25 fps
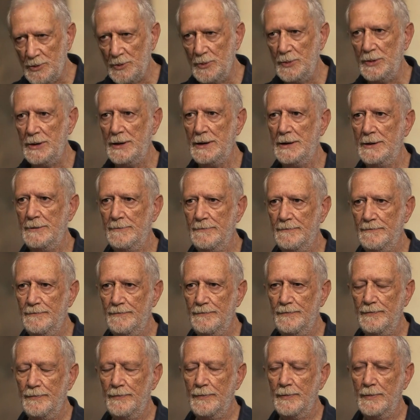to be,
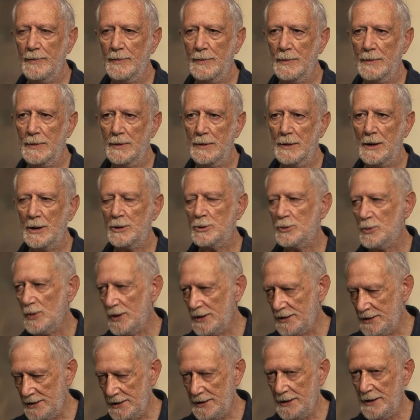not
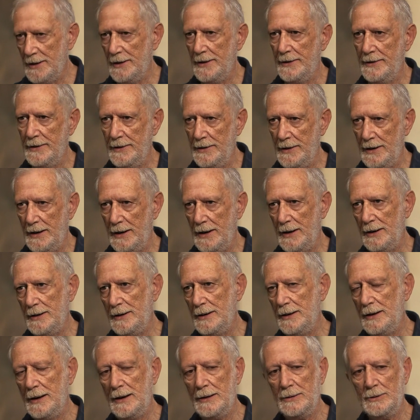what they are. You know,
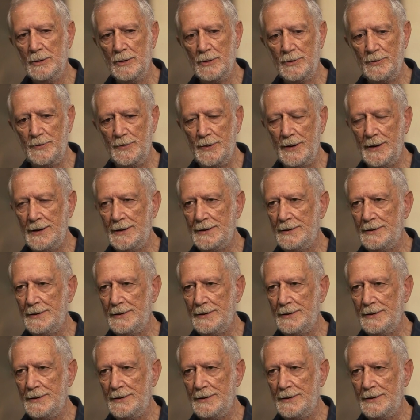I don't